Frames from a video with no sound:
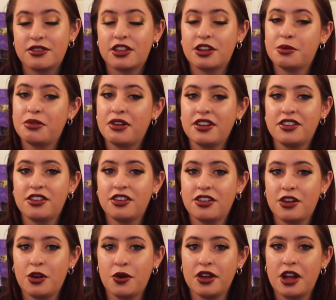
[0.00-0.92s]
Their prices are
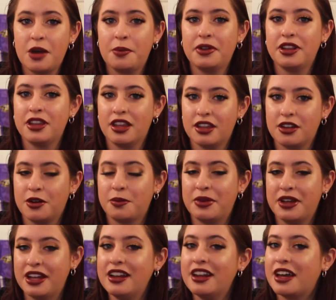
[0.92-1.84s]
going up a little
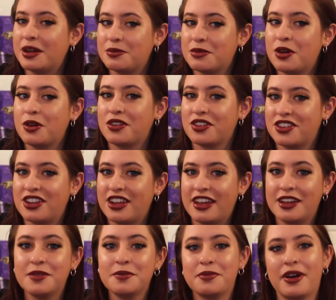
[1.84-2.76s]
bit, I'm
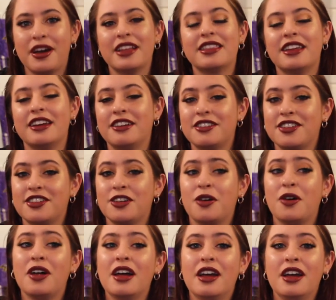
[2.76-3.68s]
noticing, but they're
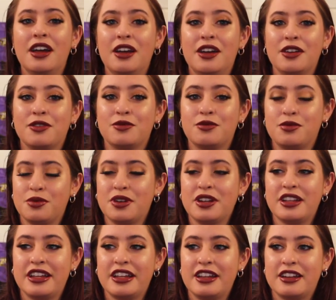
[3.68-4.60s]
still
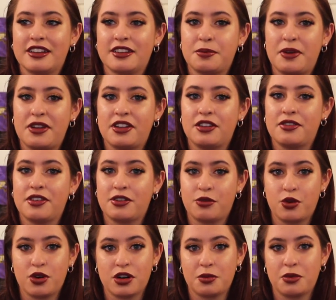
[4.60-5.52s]
really inexpensive and
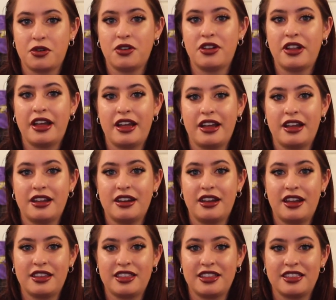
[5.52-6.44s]
affordable, and
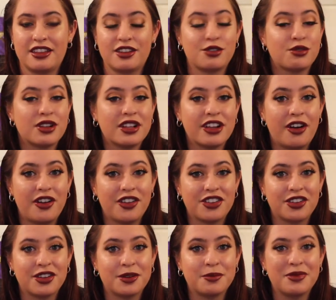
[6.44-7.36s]
I think that's really
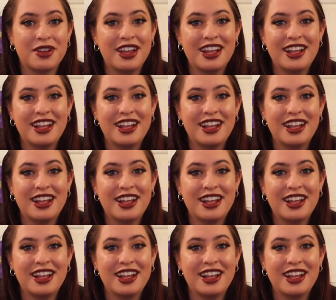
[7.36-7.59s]
awesome.